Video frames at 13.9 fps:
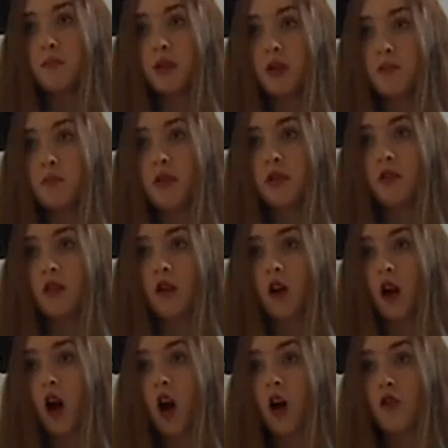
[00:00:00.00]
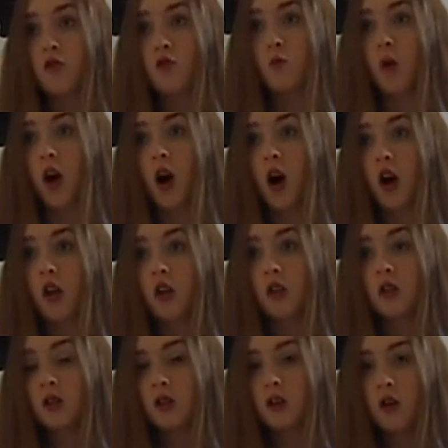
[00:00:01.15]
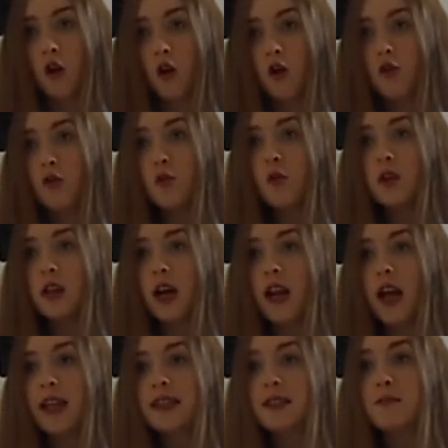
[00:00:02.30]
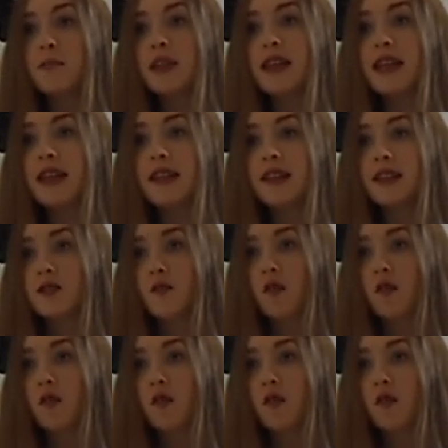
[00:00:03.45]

Mirror, mirror on the wall, who would I like to be this